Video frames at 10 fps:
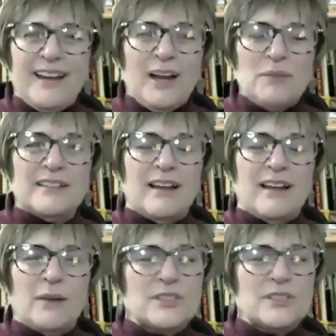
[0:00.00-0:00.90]
I mean,
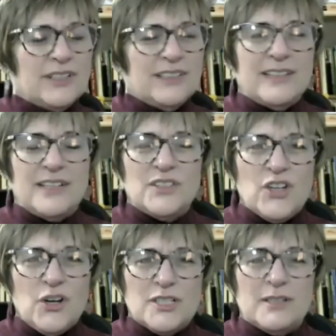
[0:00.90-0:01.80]
I was looking at that
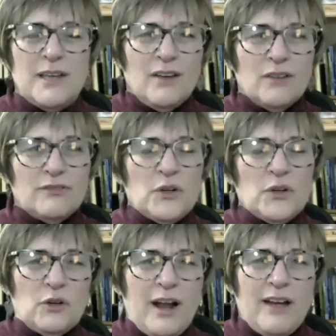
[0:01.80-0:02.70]
dog's
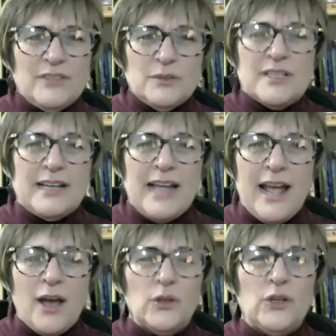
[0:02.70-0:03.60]
photograph, and it's like
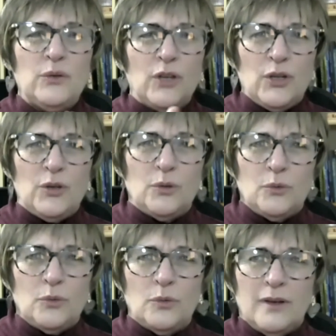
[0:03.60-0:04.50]
how you
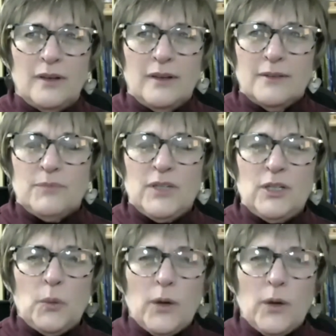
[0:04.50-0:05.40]
knew
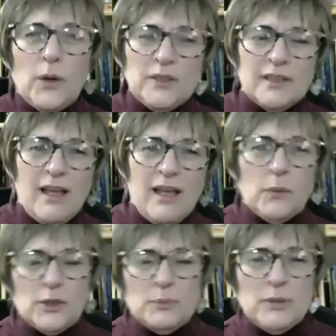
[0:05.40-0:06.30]
where to put the light,
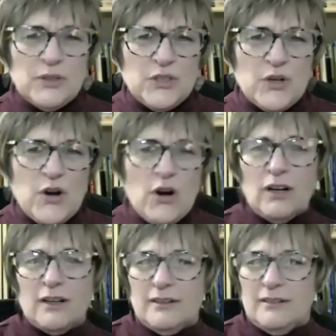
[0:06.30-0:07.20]
where to put the
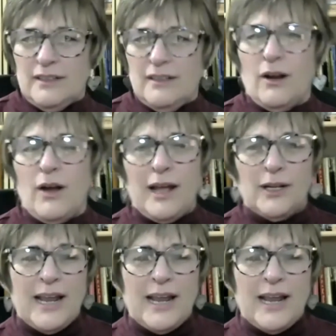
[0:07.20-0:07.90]
dark, how to